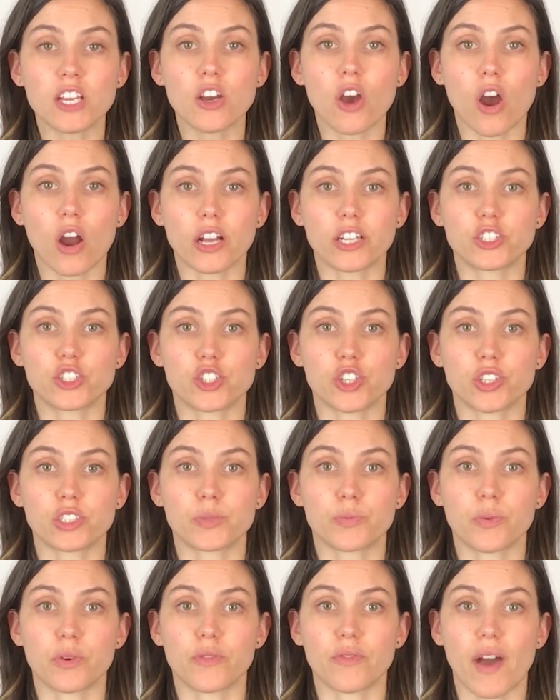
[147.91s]
car insurance
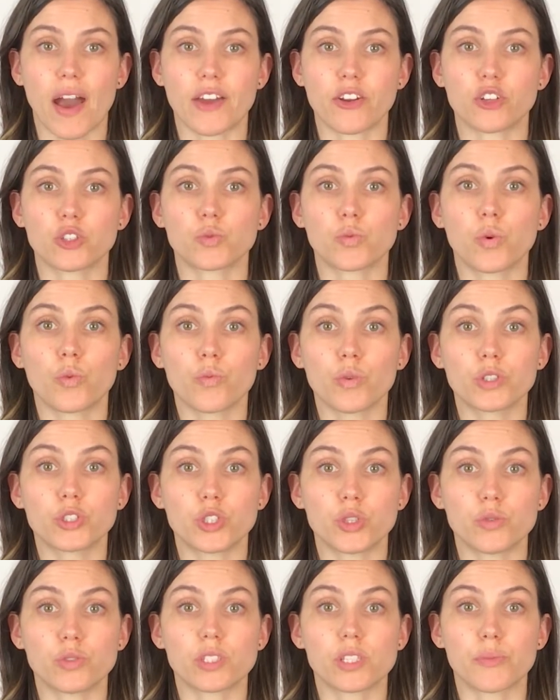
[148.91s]
providers will
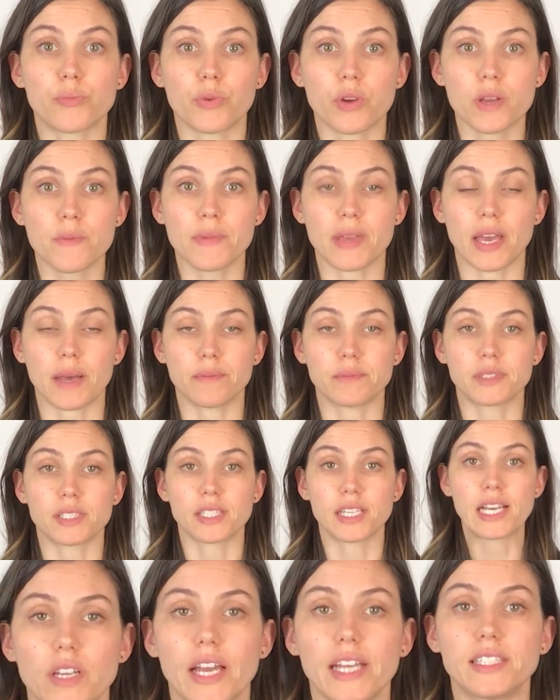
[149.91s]
reduce the premiums.
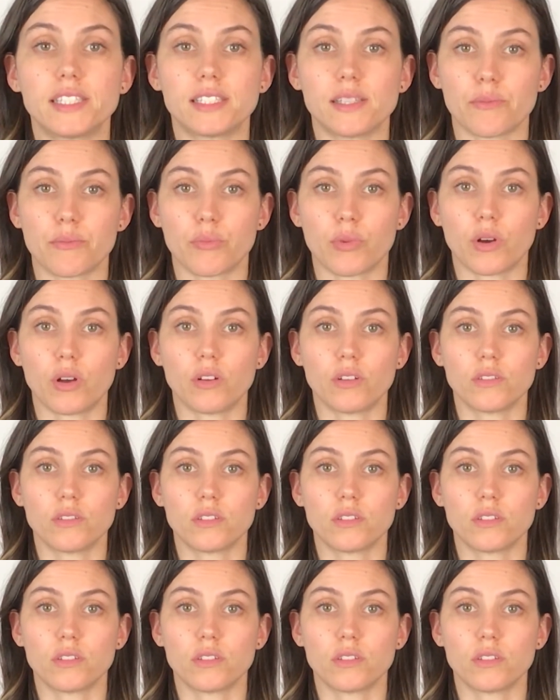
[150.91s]
It's simple.